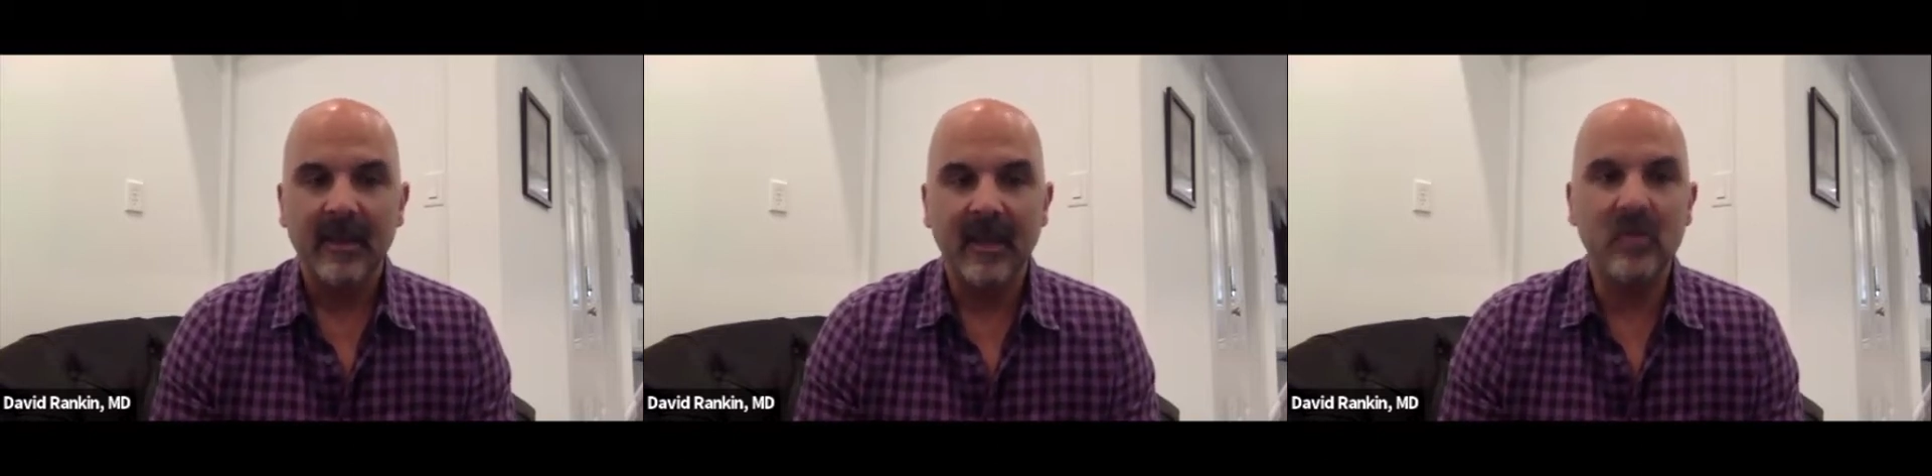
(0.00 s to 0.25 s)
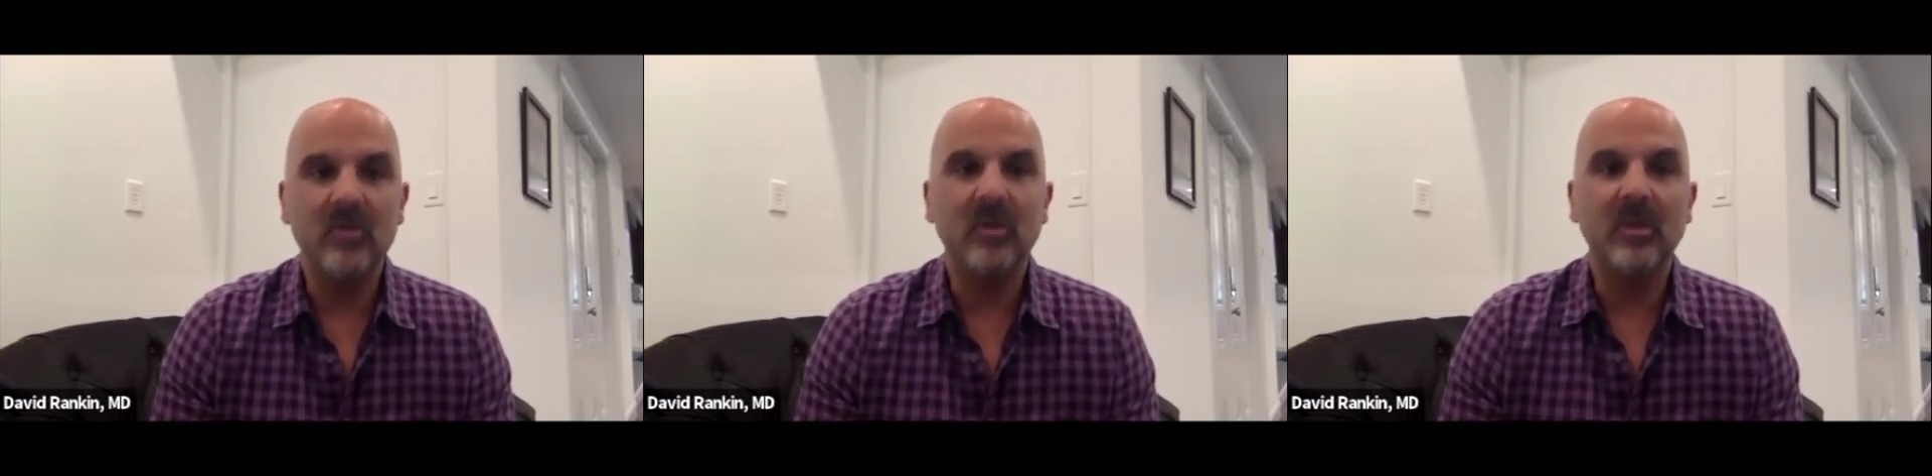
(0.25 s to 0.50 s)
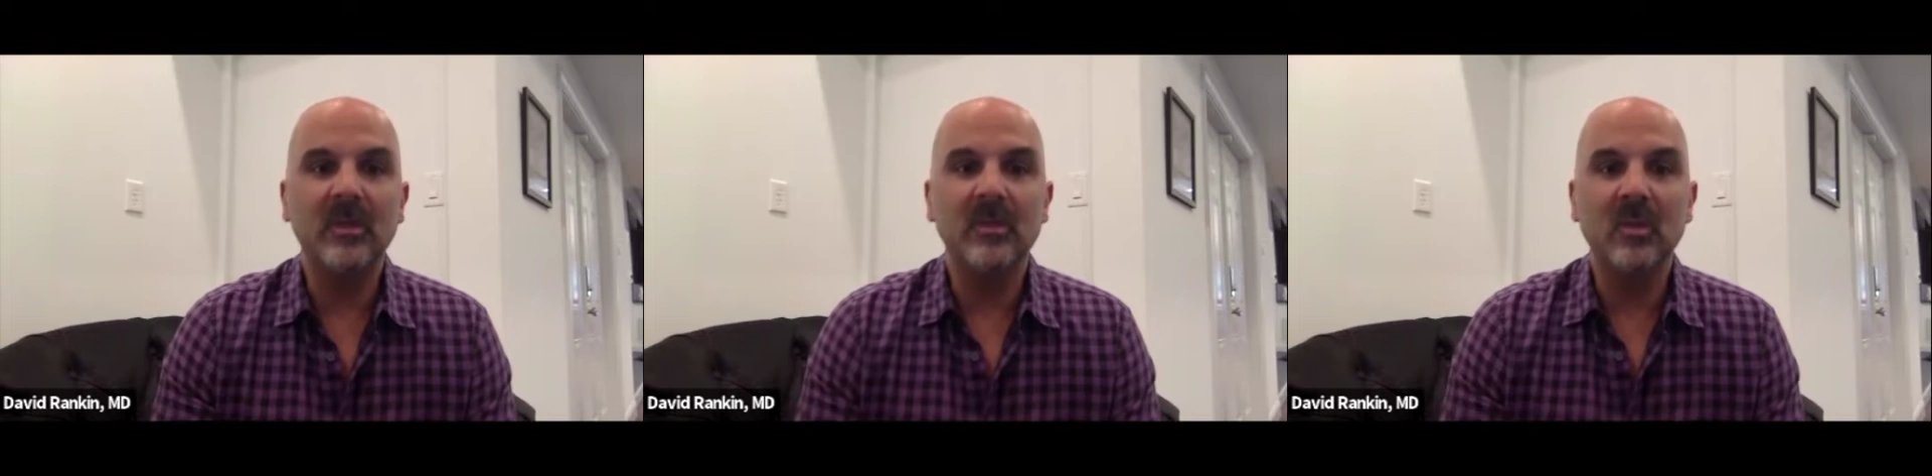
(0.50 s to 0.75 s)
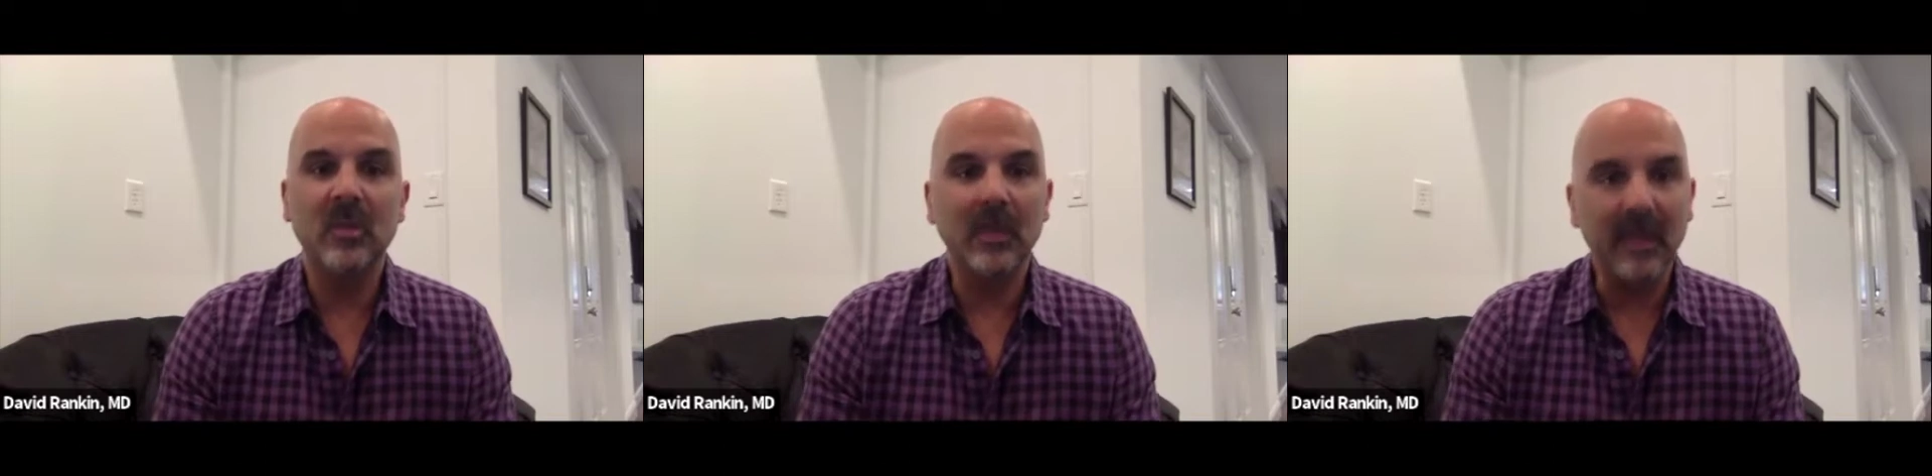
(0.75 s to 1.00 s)
I usually
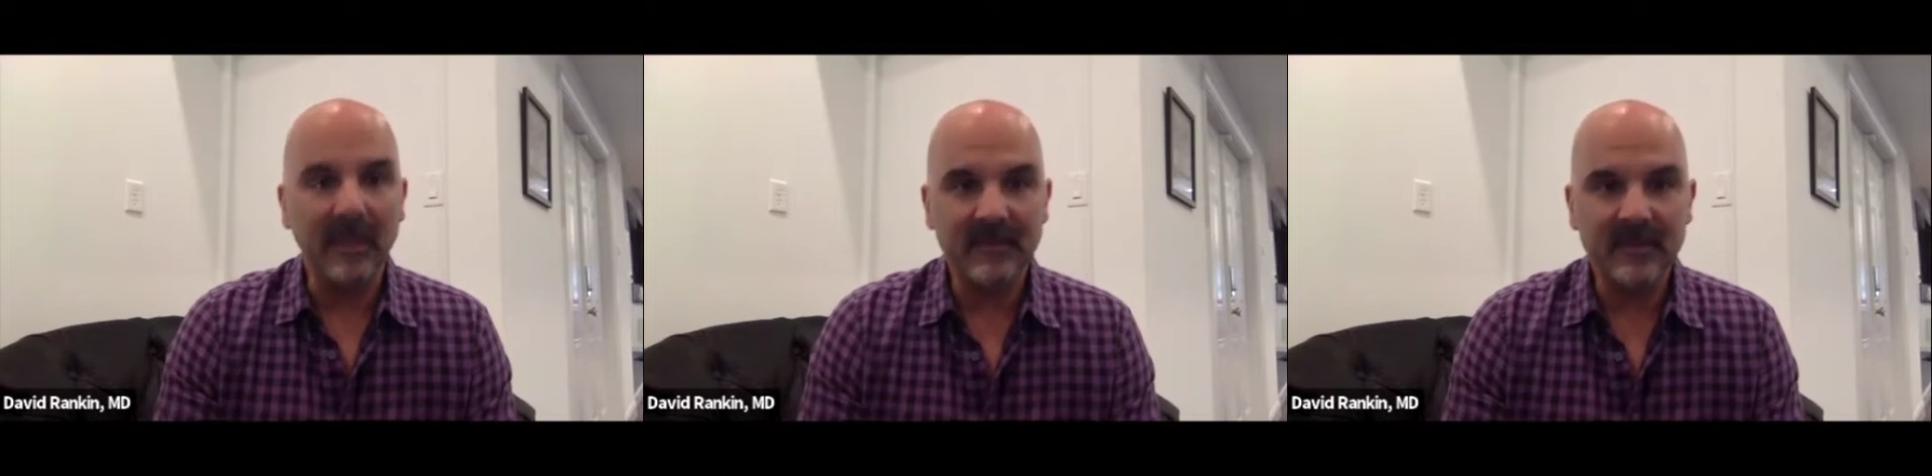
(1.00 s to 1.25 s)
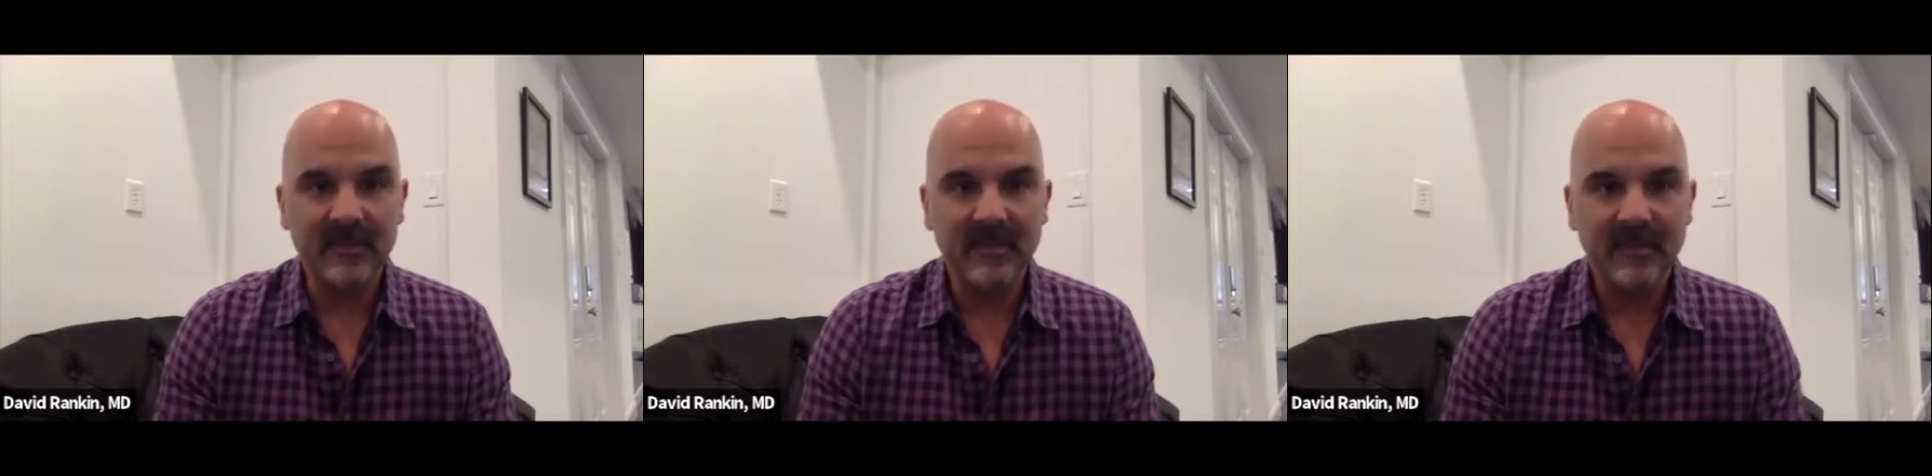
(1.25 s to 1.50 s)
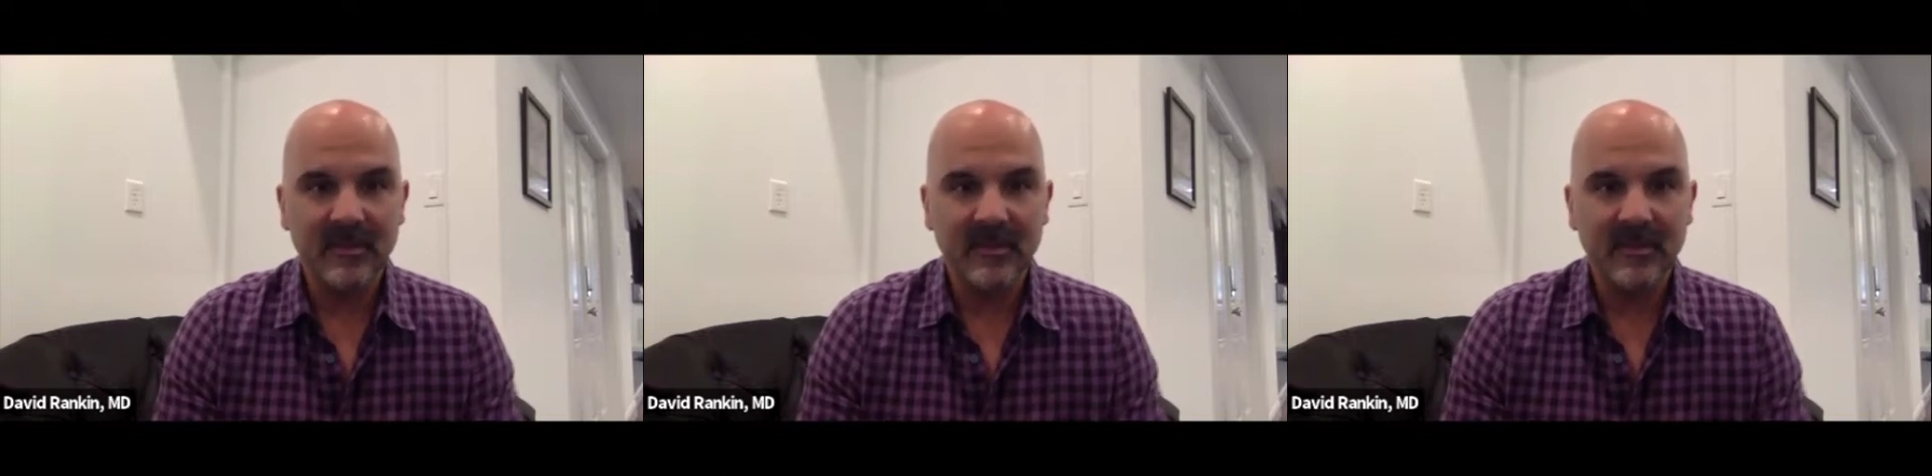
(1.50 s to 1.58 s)
do a lift.